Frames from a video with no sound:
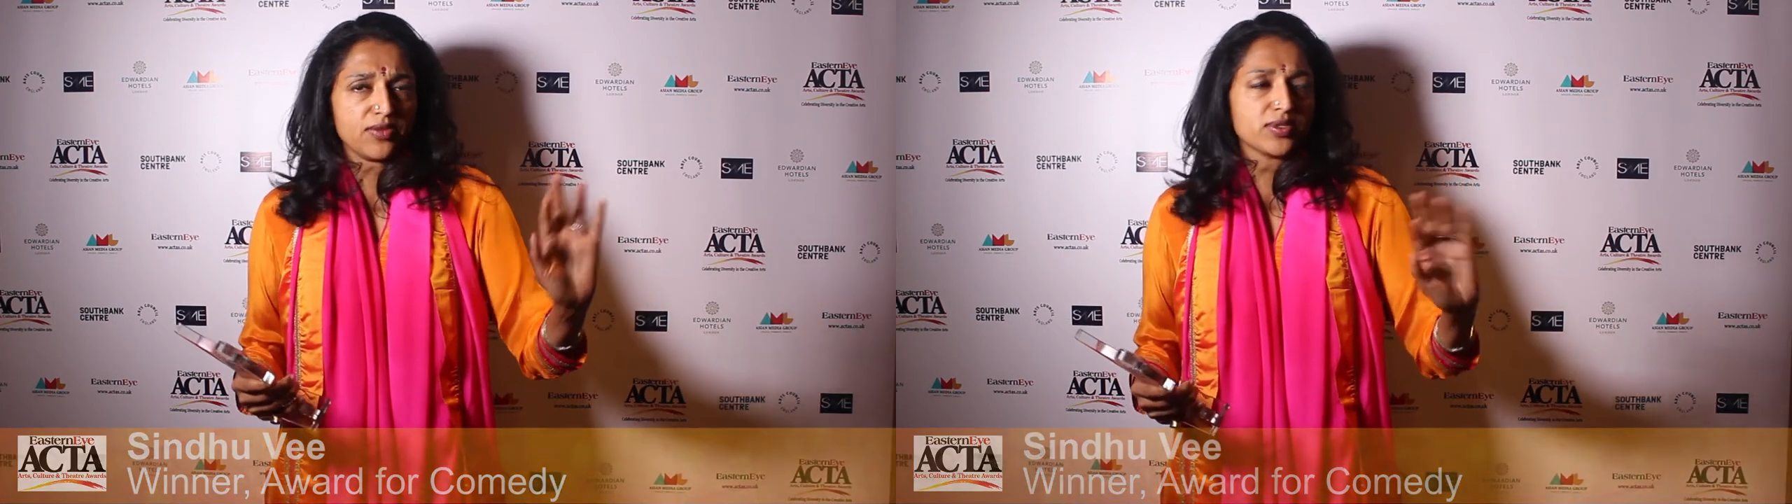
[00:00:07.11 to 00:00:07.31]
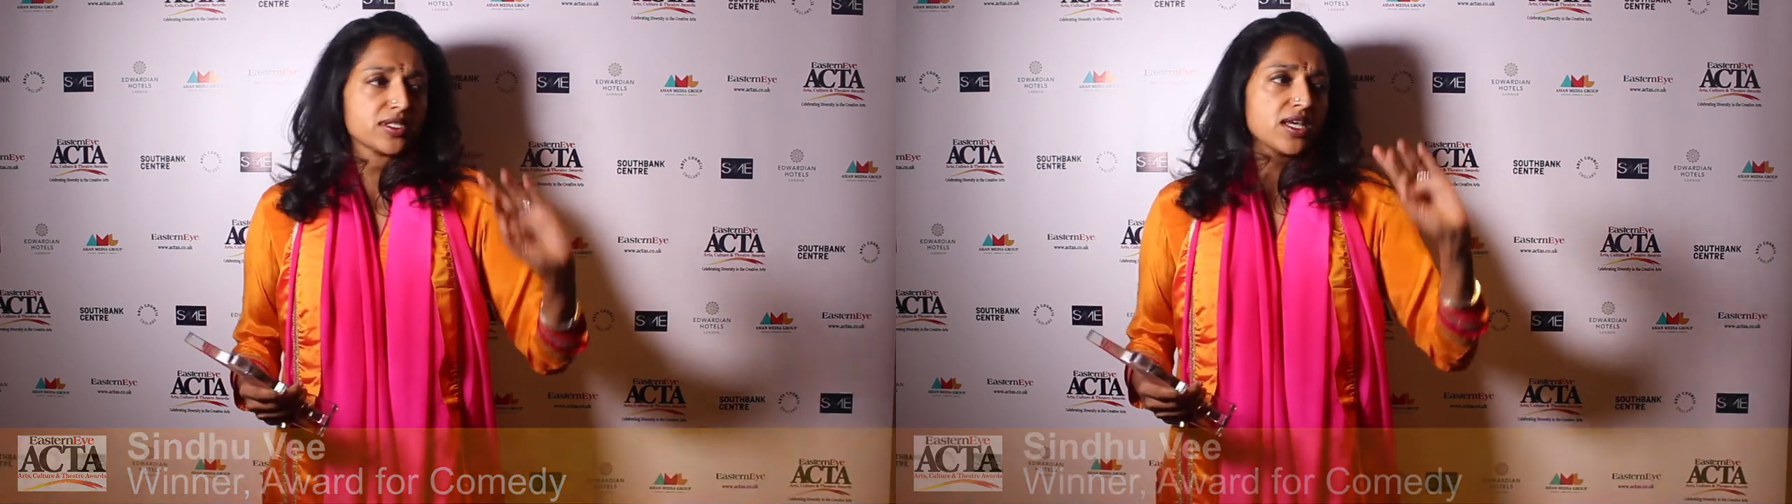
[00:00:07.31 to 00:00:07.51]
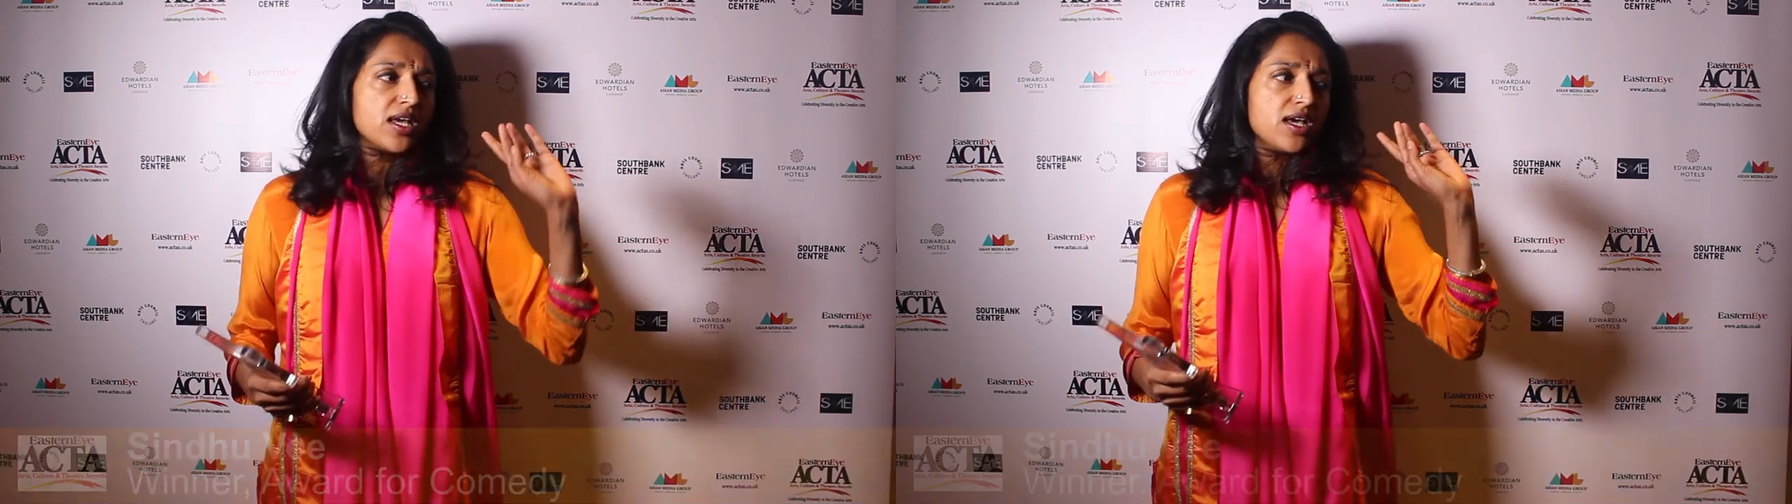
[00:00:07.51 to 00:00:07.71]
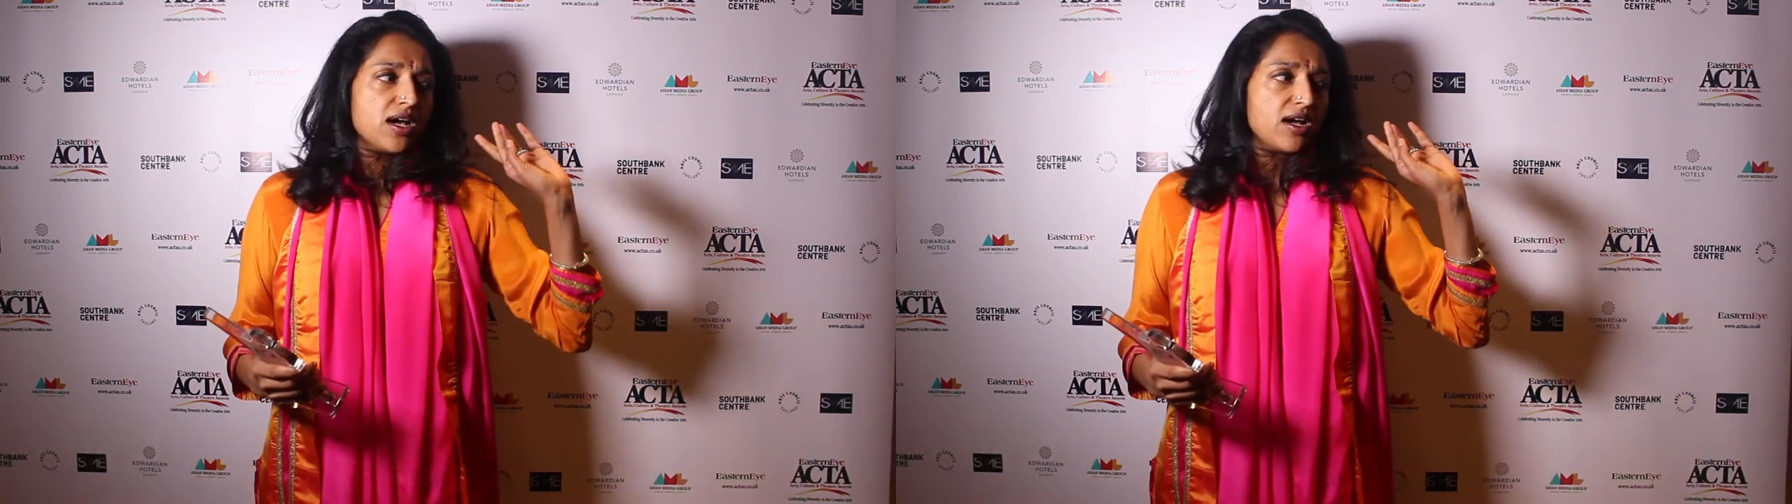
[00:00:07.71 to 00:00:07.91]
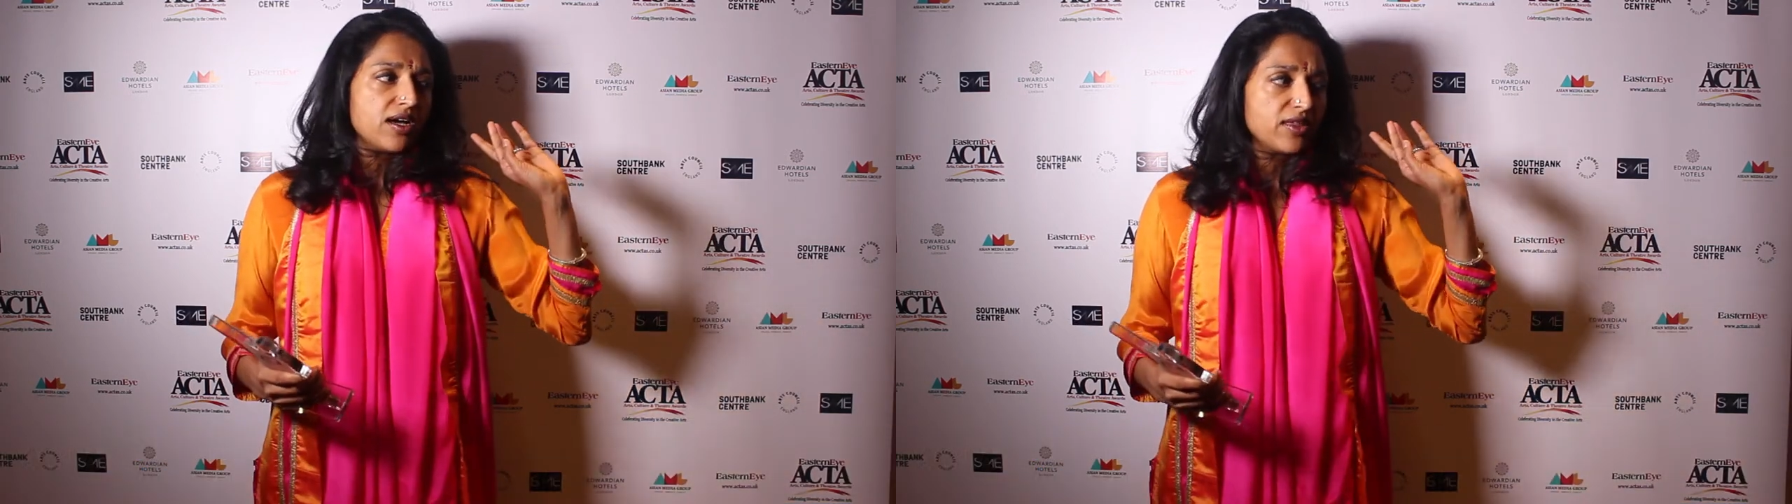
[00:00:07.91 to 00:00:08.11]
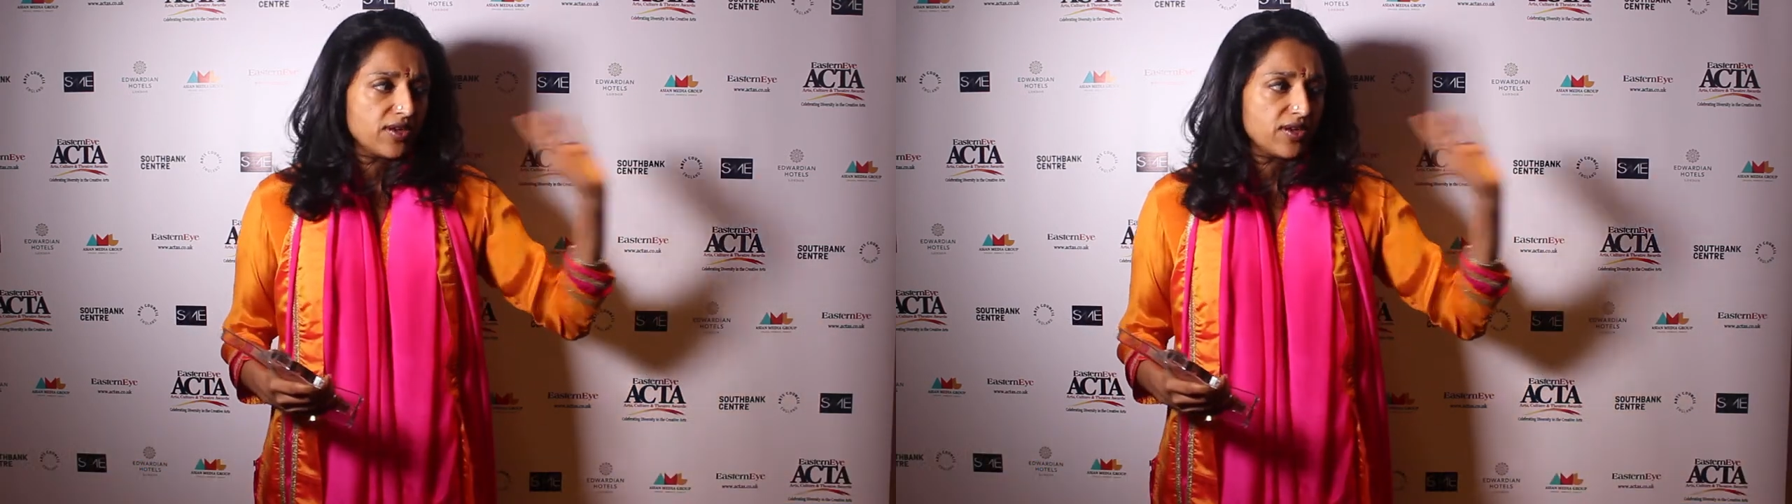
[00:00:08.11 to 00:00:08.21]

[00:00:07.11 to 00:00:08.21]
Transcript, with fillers: There was uh,